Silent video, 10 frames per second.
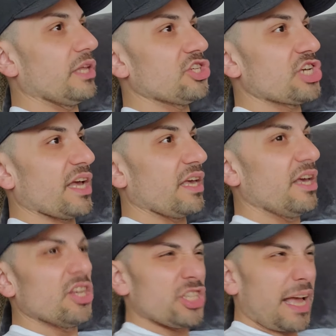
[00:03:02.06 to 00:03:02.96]
chick.
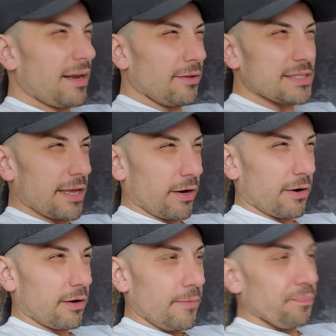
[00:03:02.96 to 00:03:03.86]
She kind of looks like
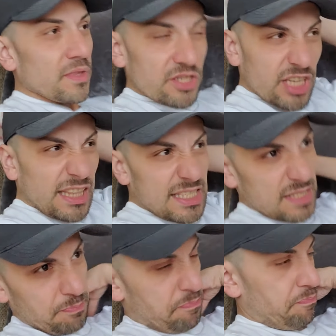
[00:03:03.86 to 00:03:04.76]
her. She's got
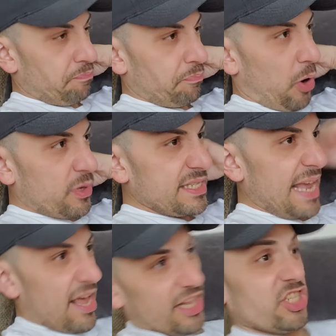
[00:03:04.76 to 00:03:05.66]
this
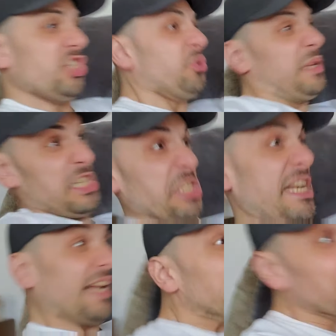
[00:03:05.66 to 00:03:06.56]
ponytail and she's doing this
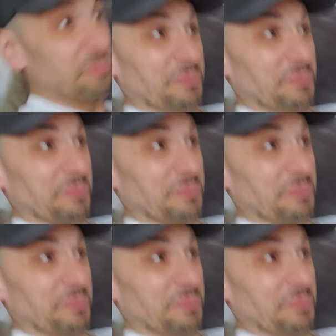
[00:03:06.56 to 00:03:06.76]
shit